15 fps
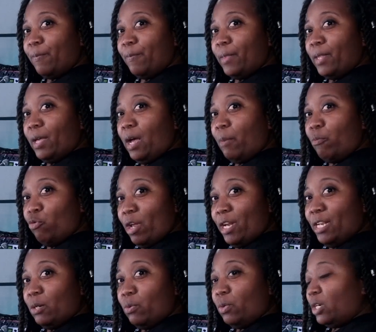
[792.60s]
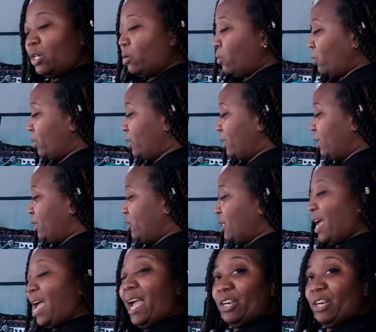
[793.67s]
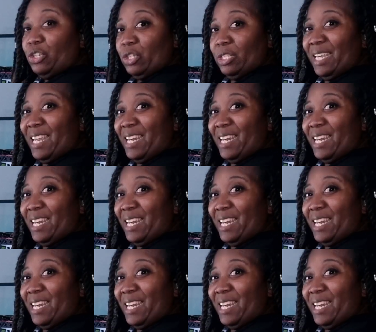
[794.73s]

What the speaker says: I'm ready to record to actually